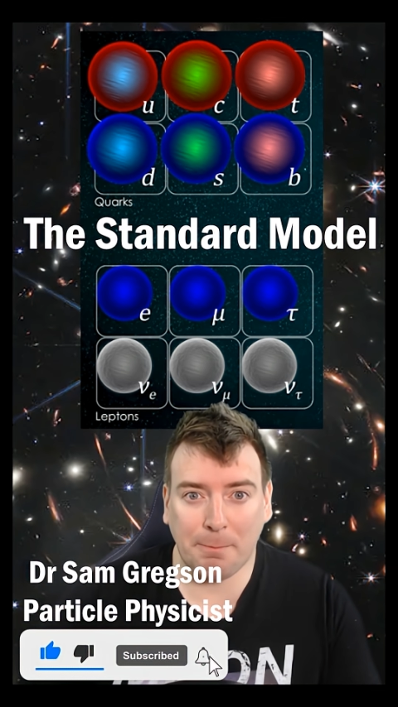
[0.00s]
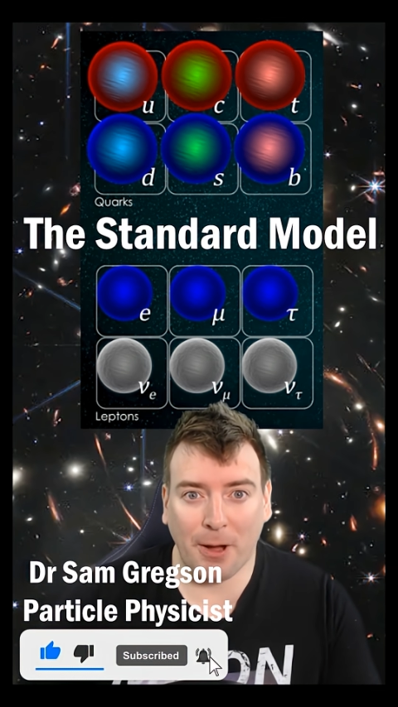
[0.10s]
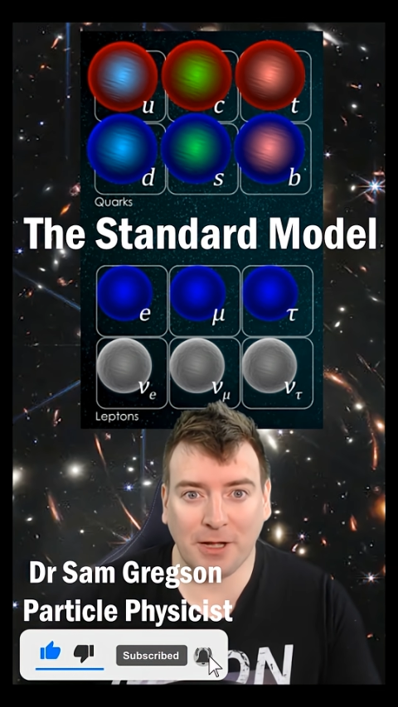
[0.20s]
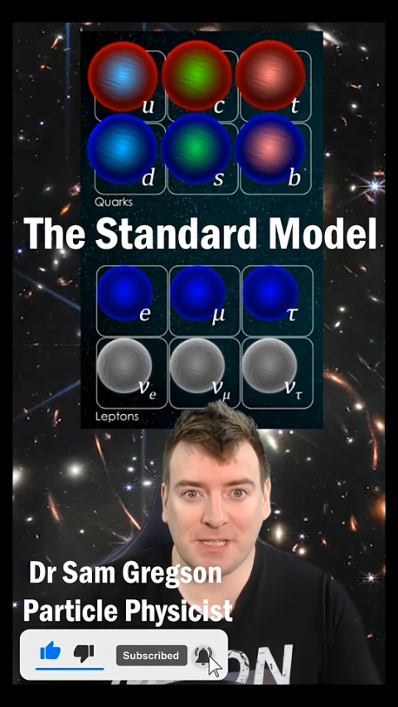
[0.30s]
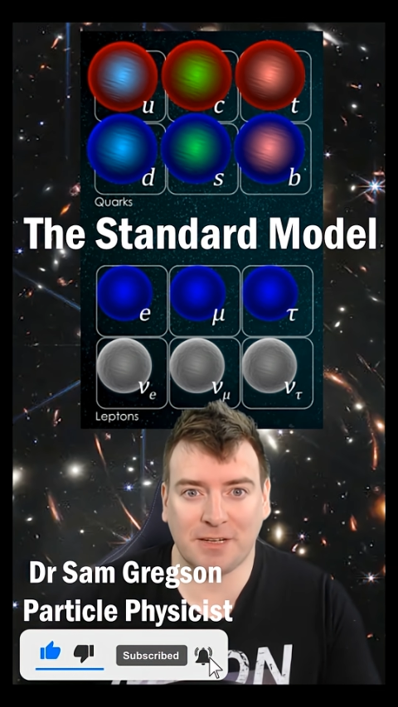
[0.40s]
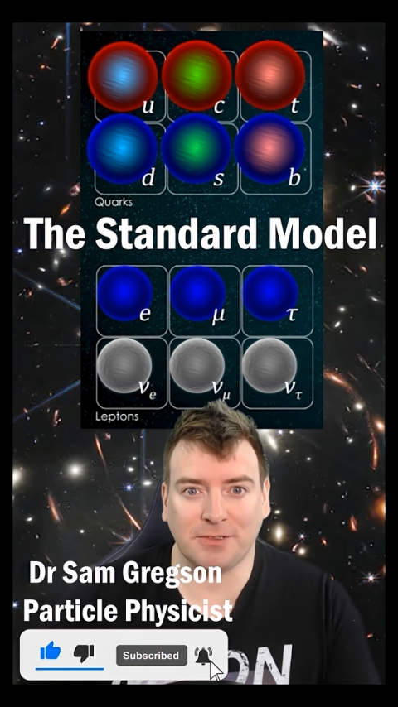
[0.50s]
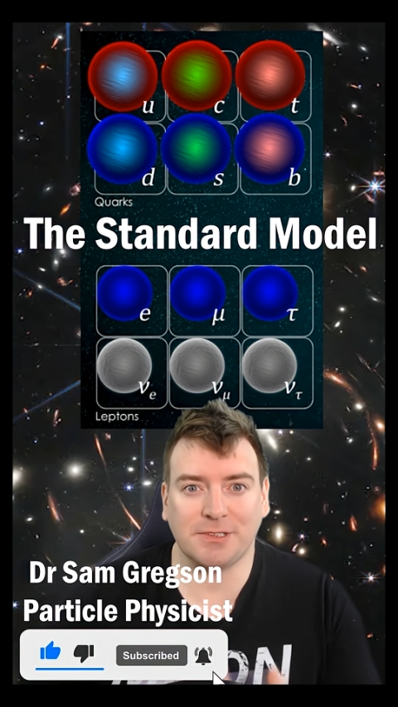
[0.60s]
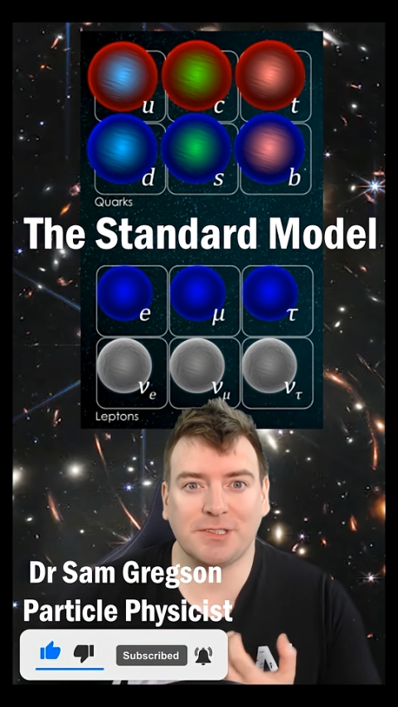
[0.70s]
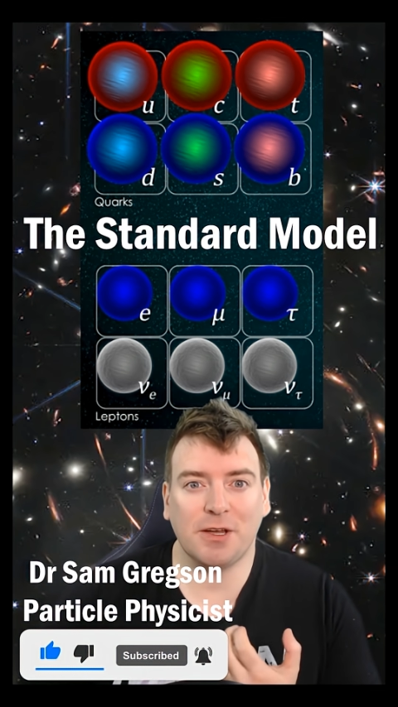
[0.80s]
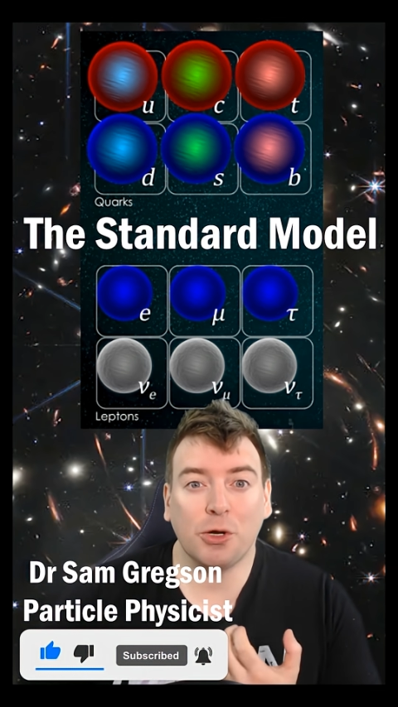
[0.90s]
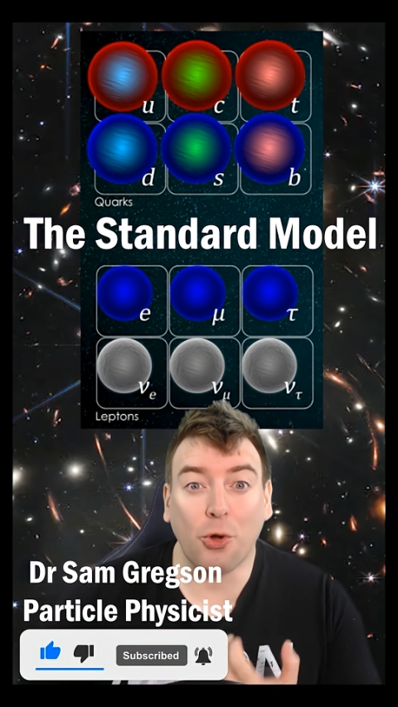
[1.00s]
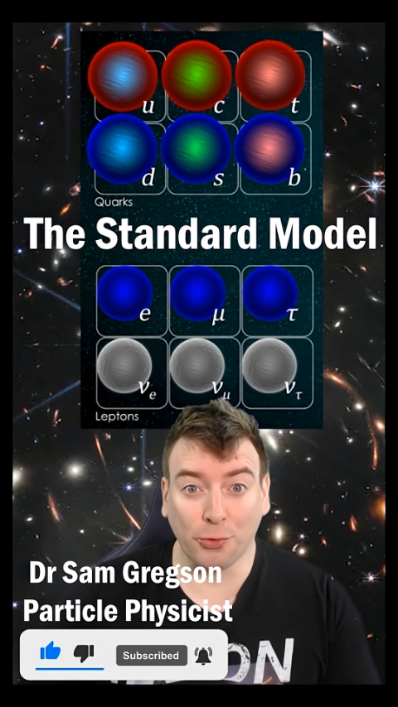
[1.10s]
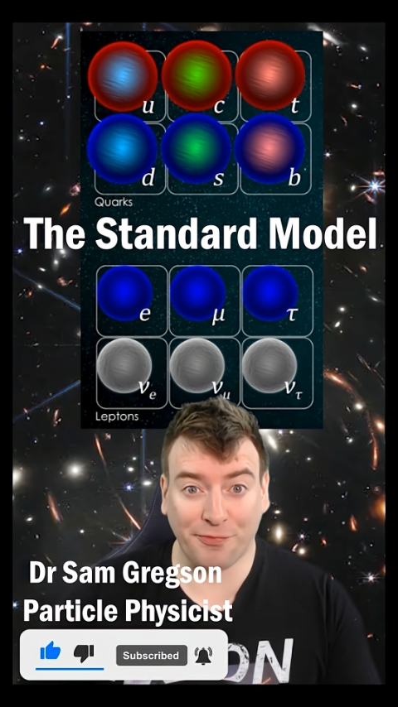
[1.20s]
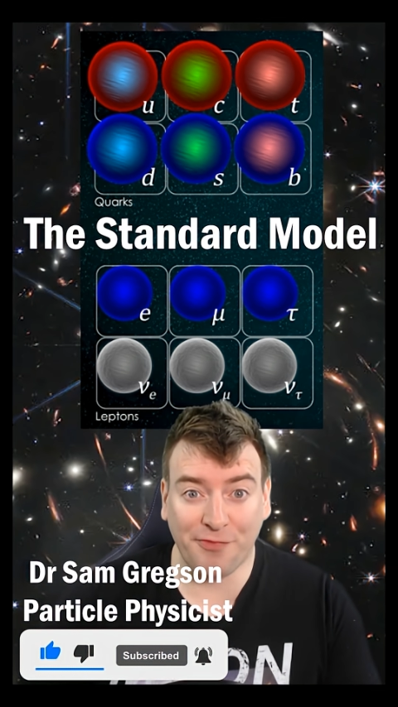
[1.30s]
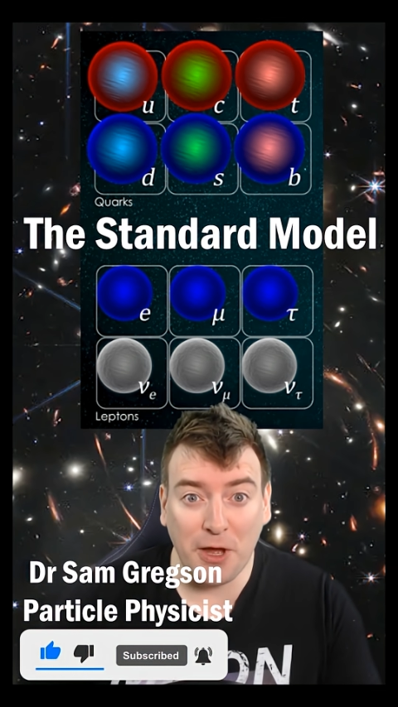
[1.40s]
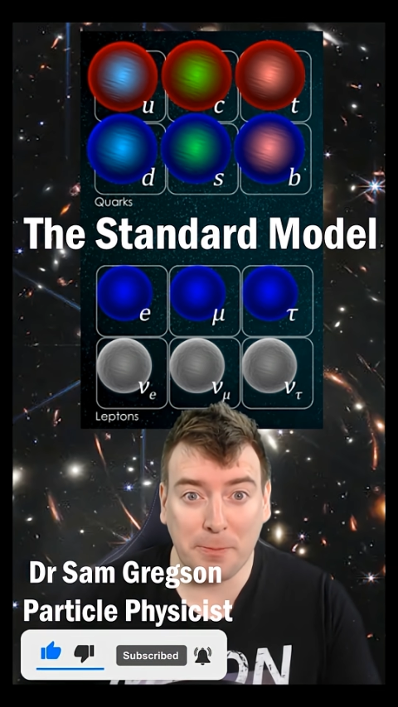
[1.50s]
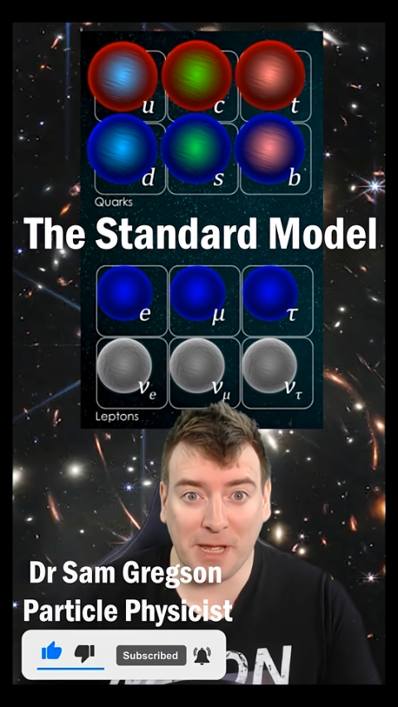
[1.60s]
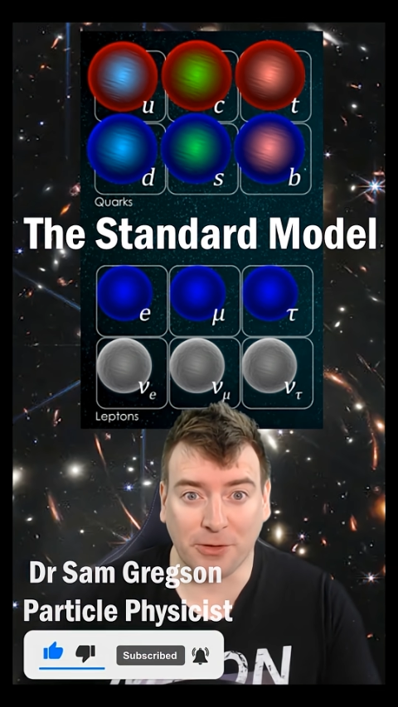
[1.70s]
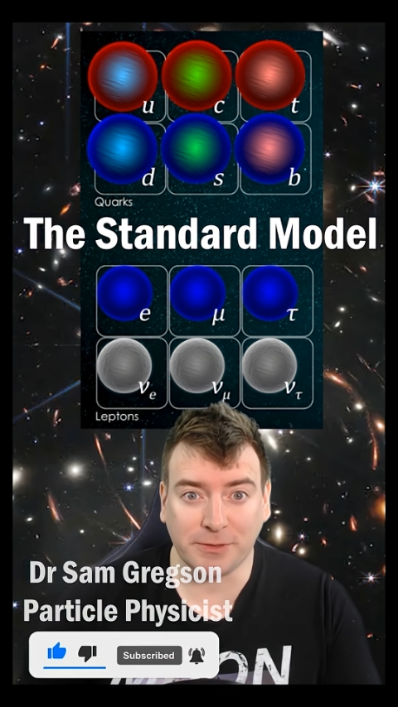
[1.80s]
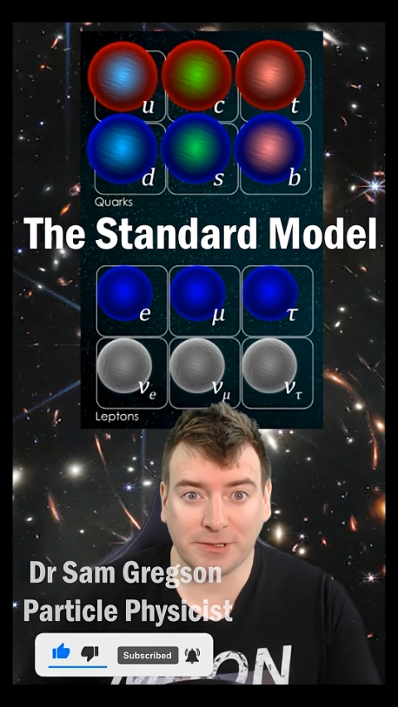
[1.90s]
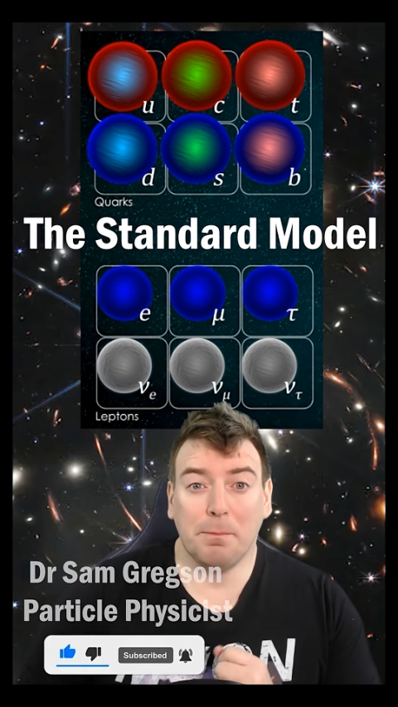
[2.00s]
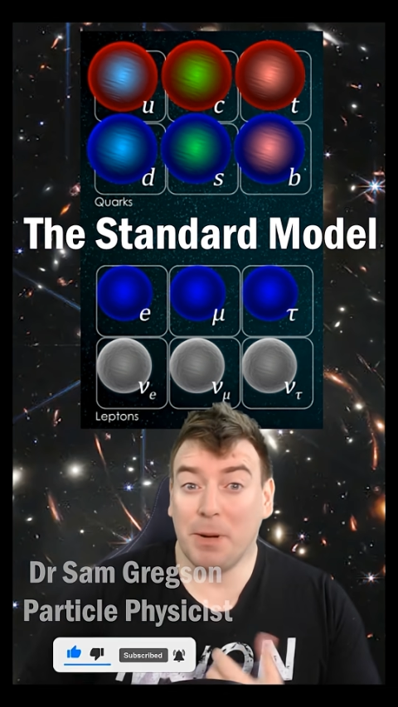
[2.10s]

particles called fermions.